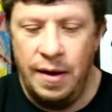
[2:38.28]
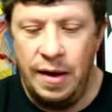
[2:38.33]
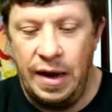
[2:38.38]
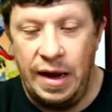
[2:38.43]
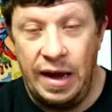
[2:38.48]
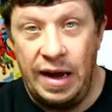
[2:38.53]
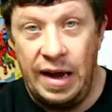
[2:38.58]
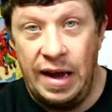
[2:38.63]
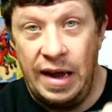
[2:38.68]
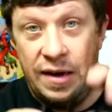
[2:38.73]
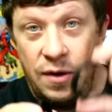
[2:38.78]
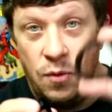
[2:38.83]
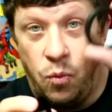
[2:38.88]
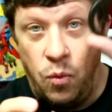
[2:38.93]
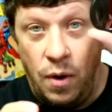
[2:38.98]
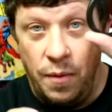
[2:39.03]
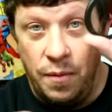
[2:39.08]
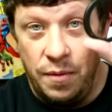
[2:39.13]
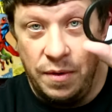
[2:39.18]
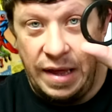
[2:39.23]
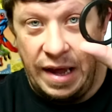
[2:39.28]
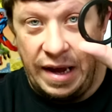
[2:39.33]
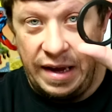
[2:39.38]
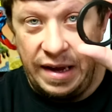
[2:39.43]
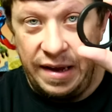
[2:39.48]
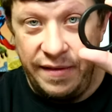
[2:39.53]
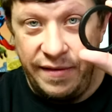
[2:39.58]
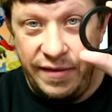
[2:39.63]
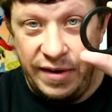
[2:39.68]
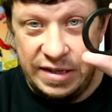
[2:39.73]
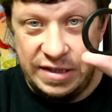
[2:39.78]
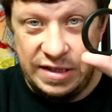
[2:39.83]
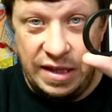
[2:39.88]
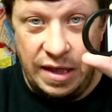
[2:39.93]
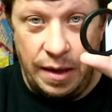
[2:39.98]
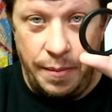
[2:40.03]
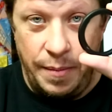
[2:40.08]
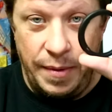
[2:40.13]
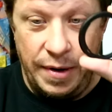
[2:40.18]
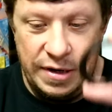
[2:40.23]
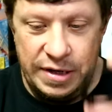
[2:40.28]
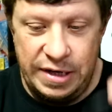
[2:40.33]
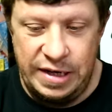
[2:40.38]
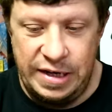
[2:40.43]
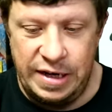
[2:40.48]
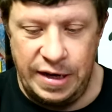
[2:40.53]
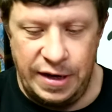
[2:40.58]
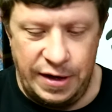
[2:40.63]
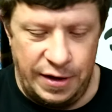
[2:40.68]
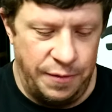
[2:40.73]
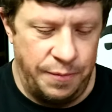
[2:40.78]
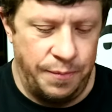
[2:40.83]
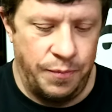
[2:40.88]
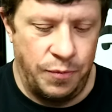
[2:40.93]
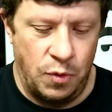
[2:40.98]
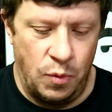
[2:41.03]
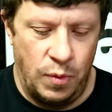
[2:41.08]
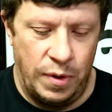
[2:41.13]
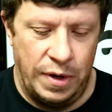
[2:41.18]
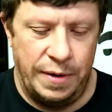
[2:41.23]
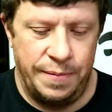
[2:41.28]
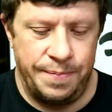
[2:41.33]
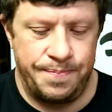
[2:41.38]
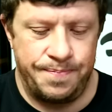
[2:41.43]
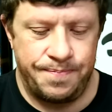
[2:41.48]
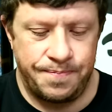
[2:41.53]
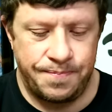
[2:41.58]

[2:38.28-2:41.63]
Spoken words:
And what will that give us the ability to do? Well,